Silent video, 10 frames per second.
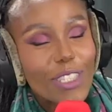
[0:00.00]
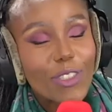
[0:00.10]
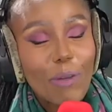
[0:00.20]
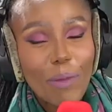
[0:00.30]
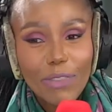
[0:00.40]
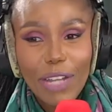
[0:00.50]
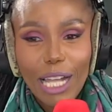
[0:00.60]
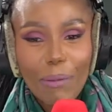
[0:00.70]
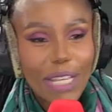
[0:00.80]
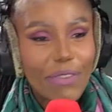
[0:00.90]
so much, but I
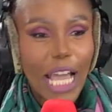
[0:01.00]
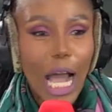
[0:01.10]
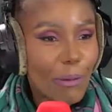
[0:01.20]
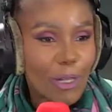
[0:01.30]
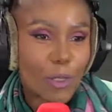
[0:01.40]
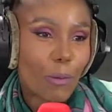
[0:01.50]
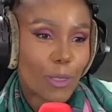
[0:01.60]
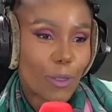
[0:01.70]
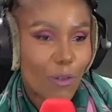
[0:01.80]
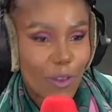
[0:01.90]
can't believe the hour is
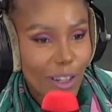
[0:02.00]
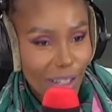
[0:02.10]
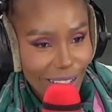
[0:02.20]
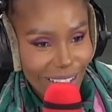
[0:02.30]
almost over. I can't